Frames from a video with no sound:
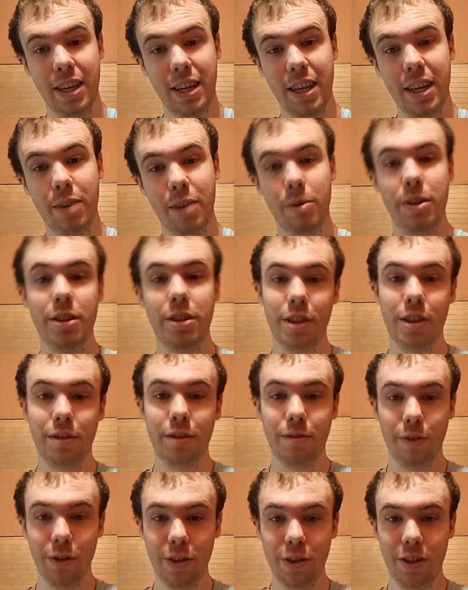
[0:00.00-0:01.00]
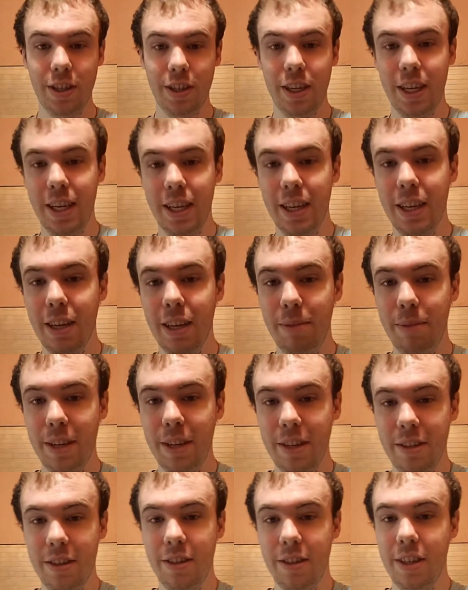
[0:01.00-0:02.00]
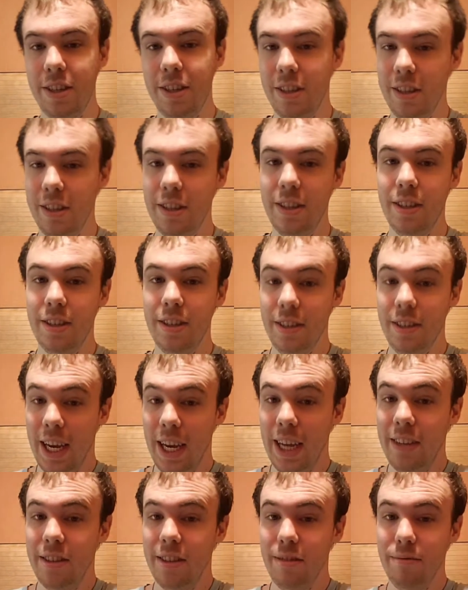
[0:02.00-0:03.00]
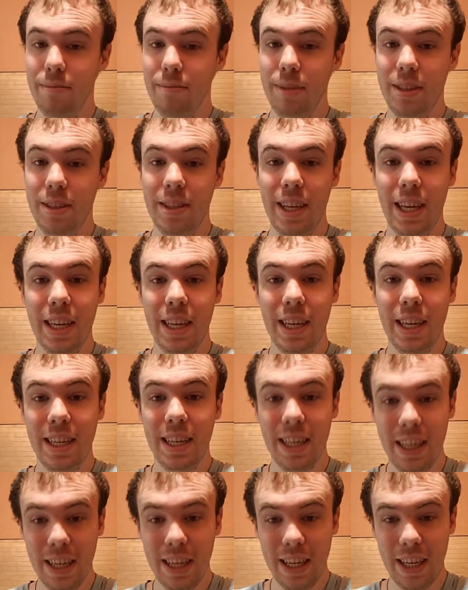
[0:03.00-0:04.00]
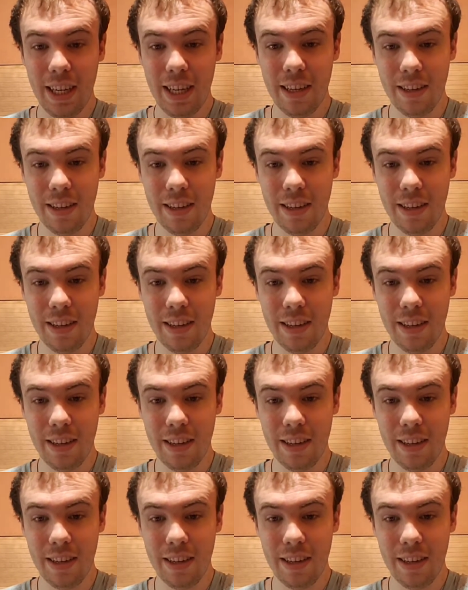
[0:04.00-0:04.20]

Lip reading: which is unfortunate because it's just a case of mistaken identity.